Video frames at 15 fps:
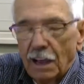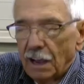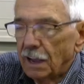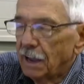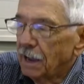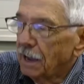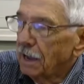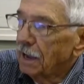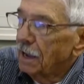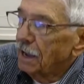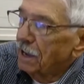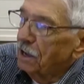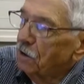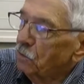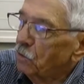
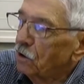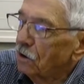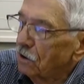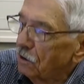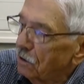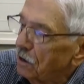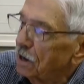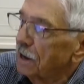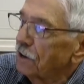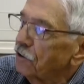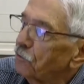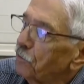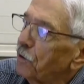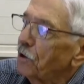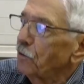and we're
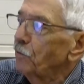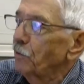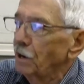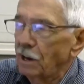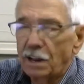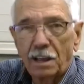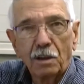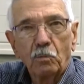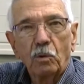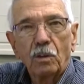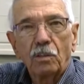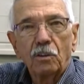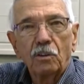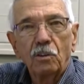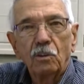experimenting
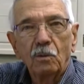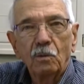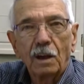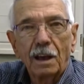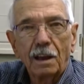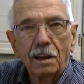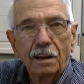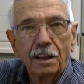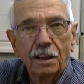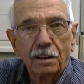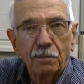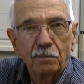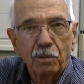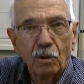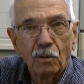with a new
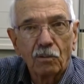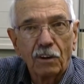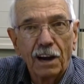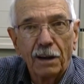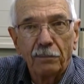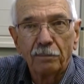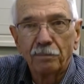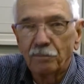editing program.